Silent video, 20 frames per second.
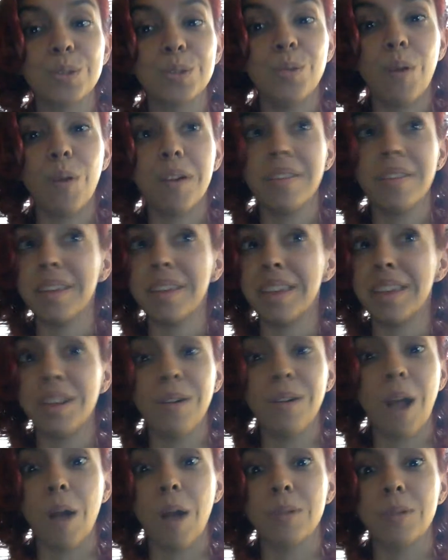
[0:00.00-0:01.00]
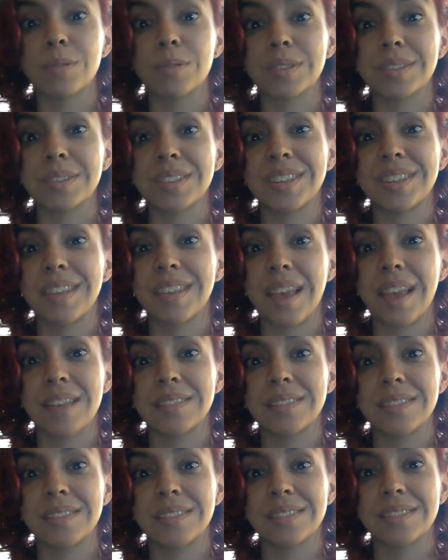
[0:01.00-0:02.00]
who are the heroes to the
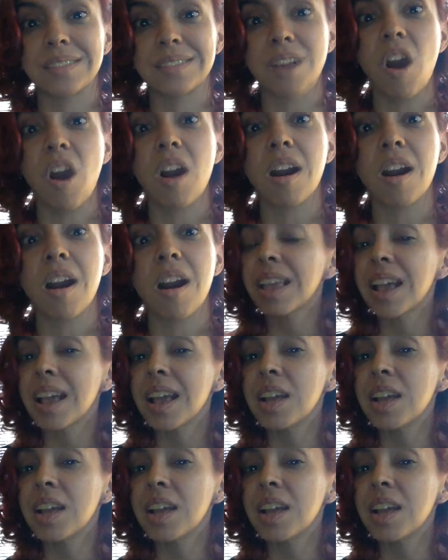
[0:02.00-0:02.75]
SSR,